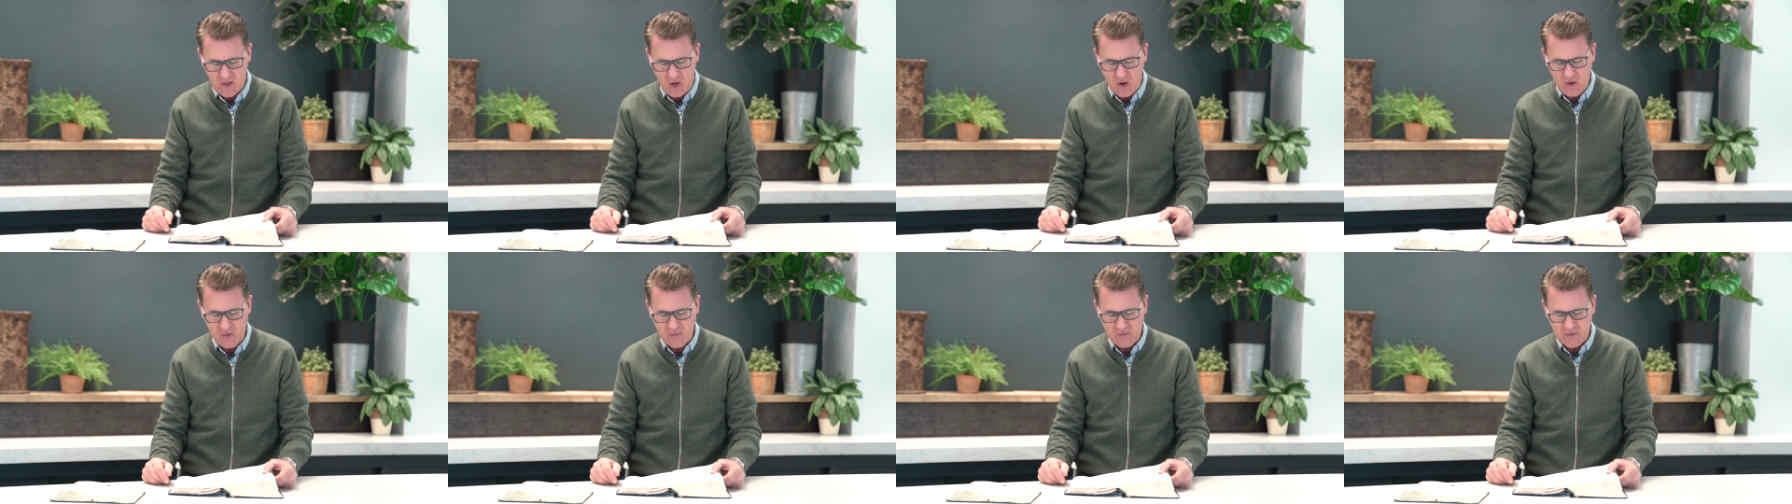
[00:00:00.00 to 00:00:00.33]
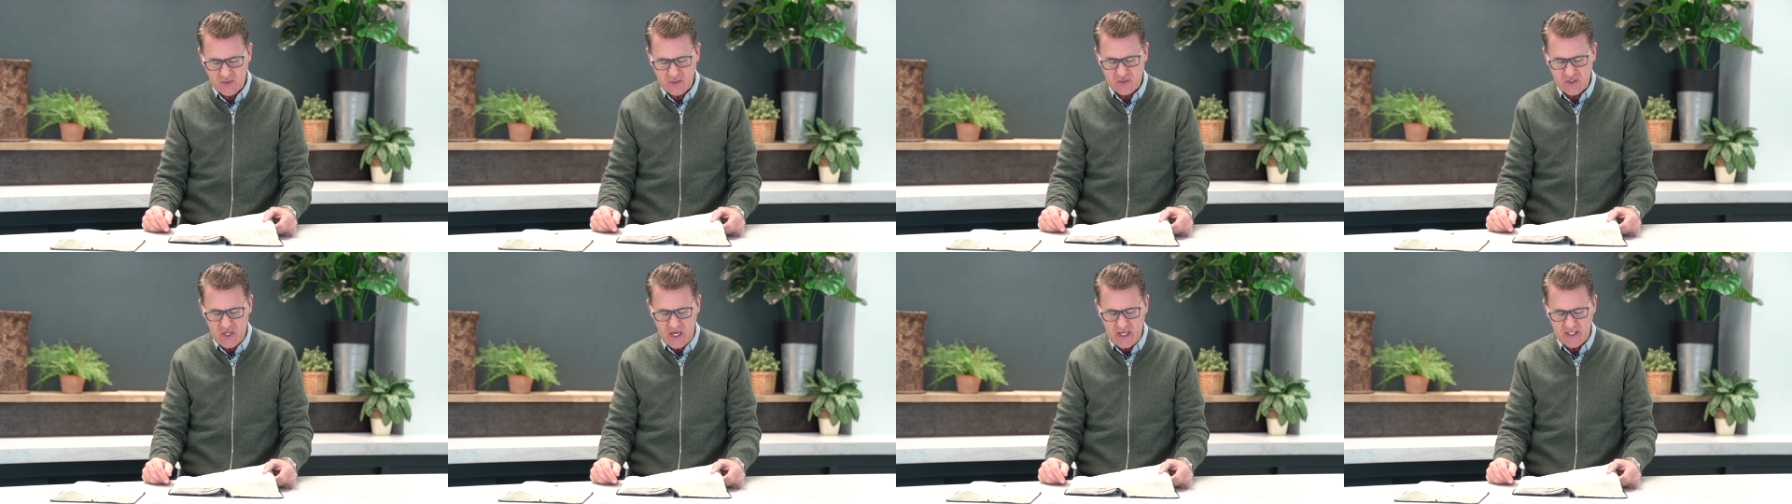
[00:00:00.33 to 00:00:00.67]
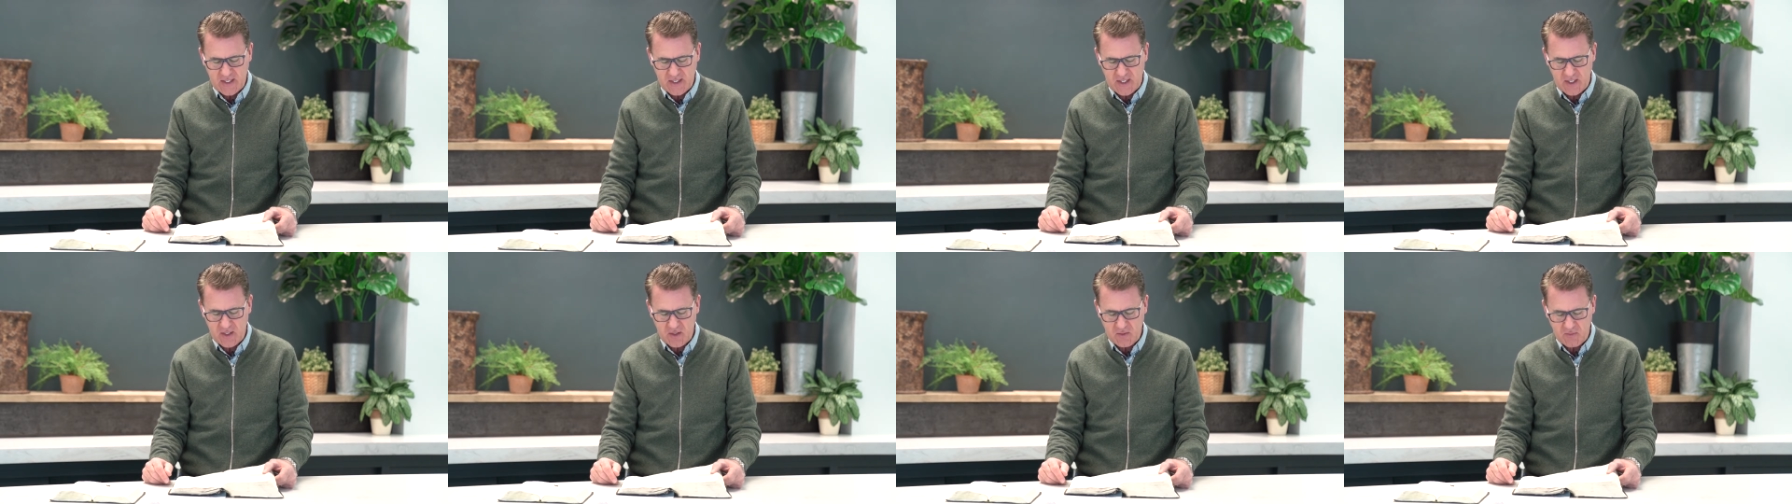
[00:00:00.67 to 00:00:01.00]

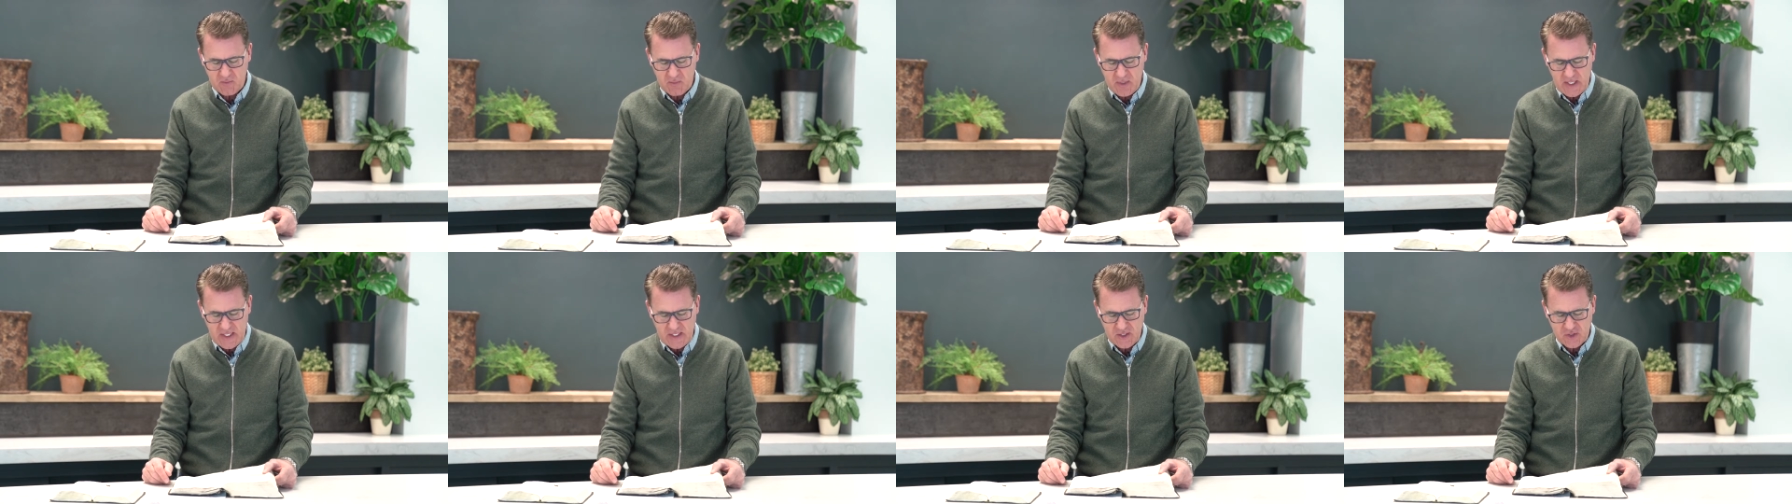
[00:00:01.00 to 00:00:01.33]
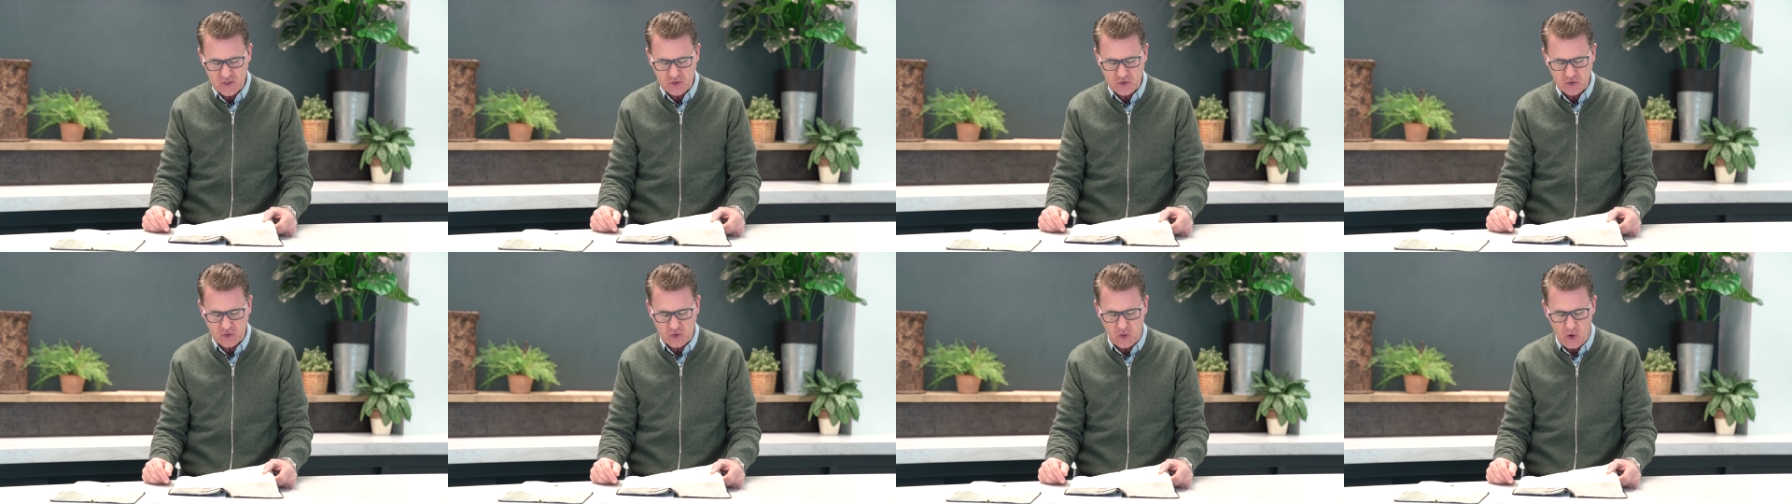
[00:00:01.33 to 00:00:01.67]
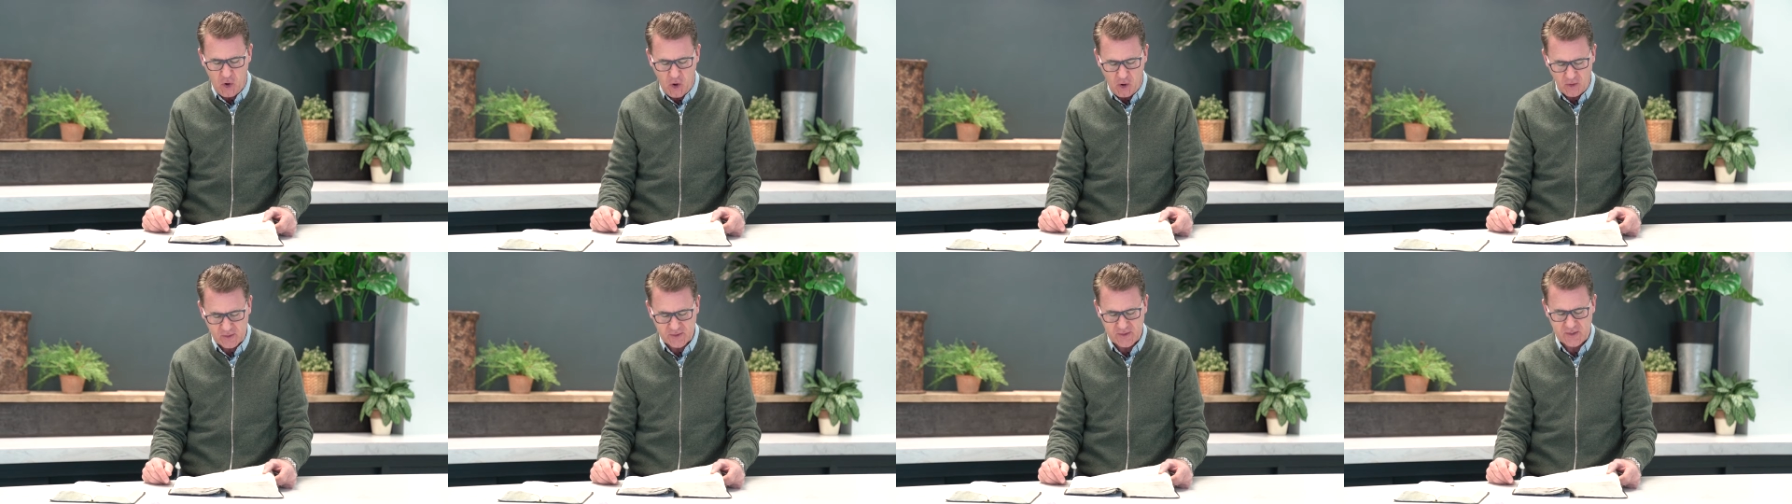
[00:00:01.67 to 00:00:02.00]
overtaken means
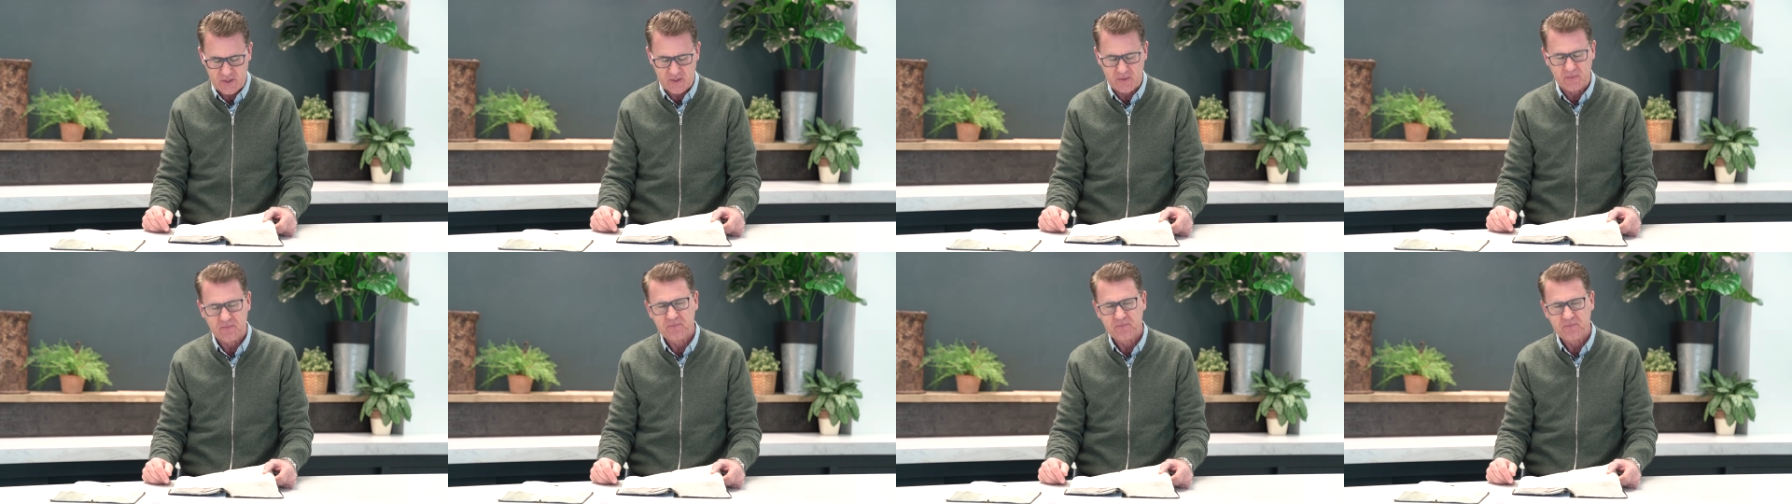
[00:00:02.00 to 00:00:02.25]
caught.